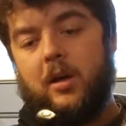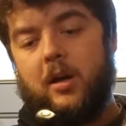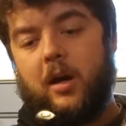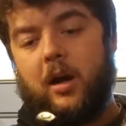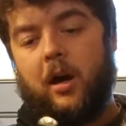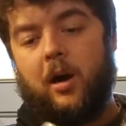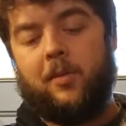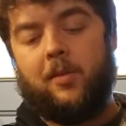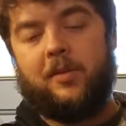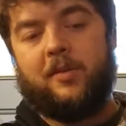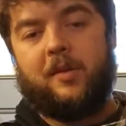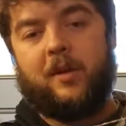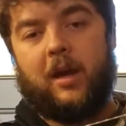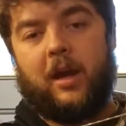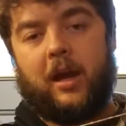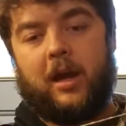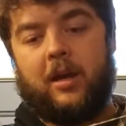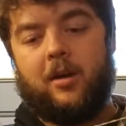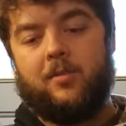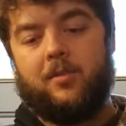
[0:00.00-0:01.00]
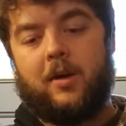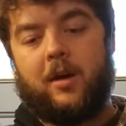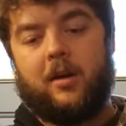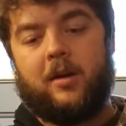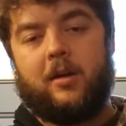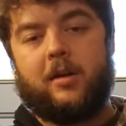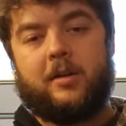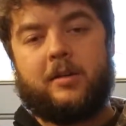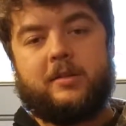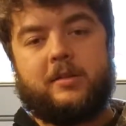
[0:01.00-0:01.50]
It's an
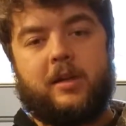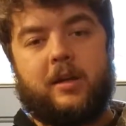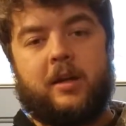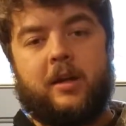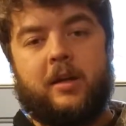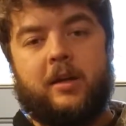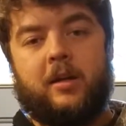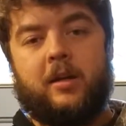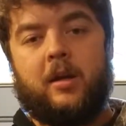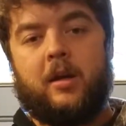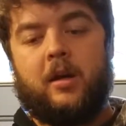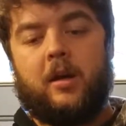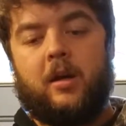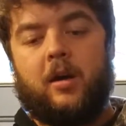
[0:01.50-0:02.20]
8-bearing design,